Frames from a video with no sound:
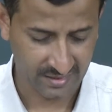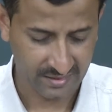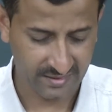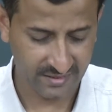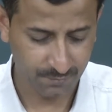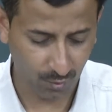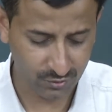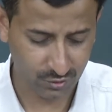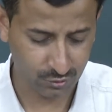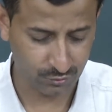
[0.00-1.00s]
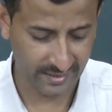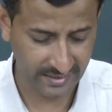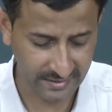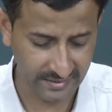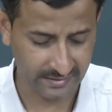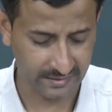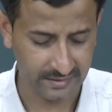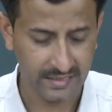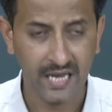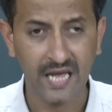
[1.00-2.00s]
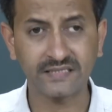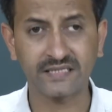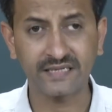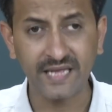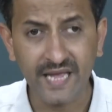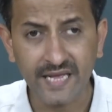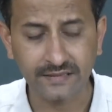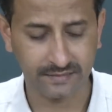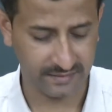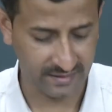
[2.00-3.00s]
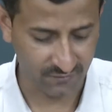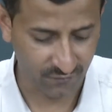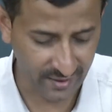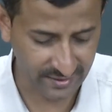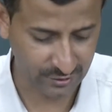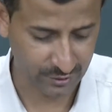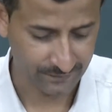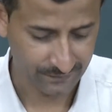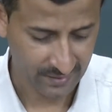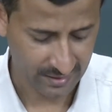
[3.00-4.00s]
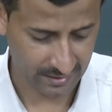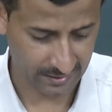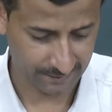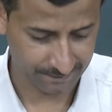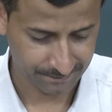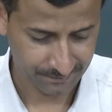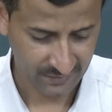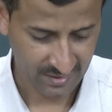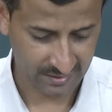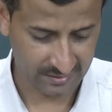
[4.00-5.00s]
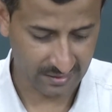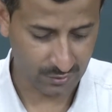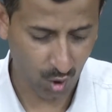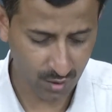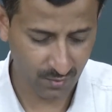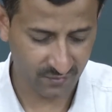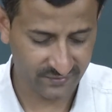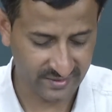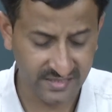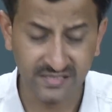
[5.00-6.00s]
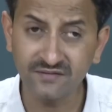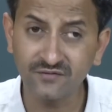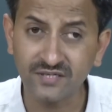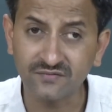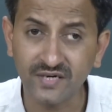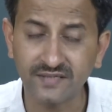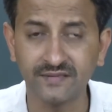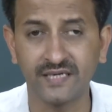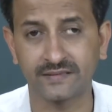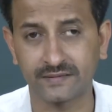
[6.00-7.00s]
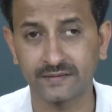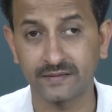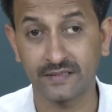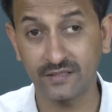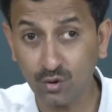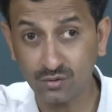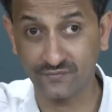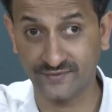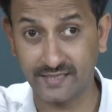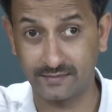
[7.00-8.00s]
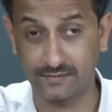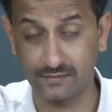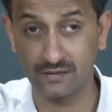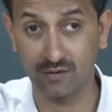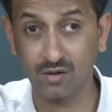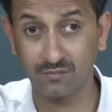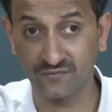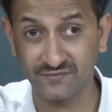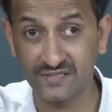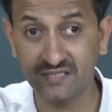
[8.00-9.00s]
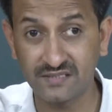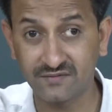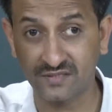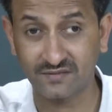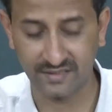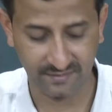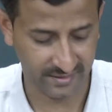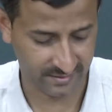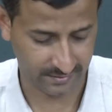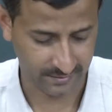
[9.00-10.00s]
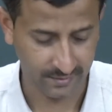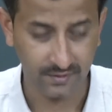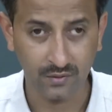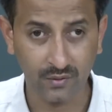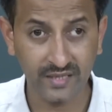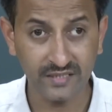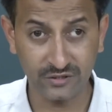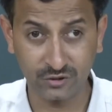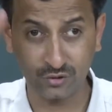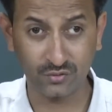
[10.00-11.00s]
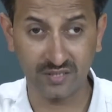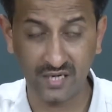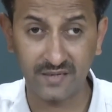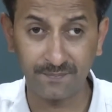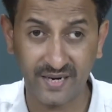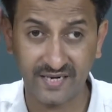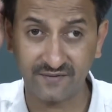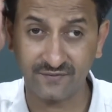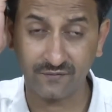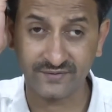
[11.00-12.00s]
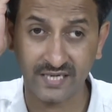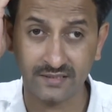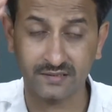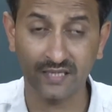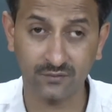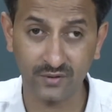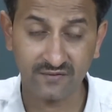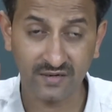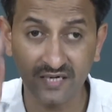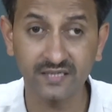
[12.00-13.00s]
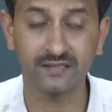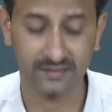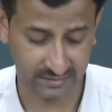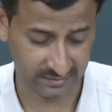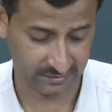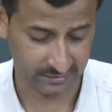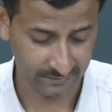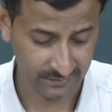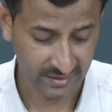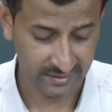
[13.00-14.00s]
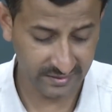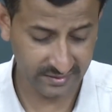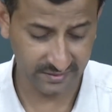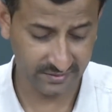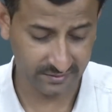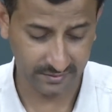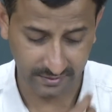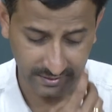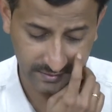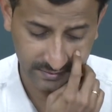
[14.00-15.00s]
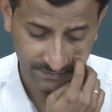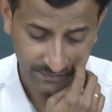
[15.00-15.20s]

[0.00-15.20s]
response to recognition as a case in which the norm of disinterestedness, ethos of science, the norm of disinterestedness, okay, institutional imperative of science that we have already discussed, disinterestedness